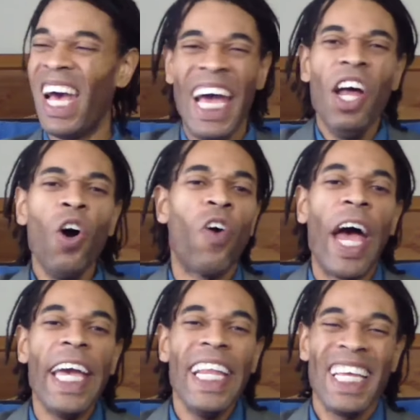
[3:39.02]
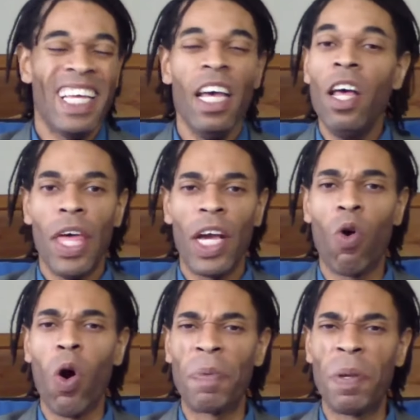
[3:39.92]
I know, right? They
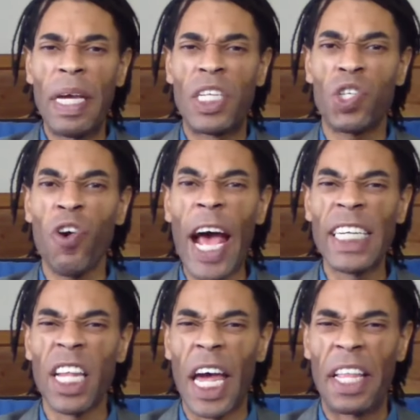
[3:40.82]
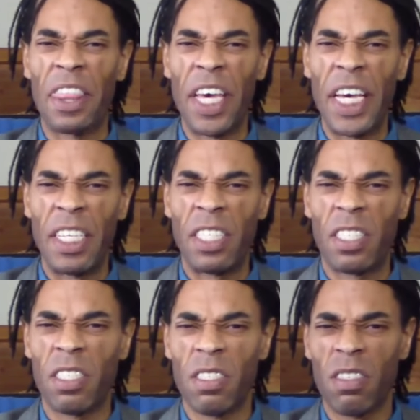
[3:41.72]
grow up to make trash like this.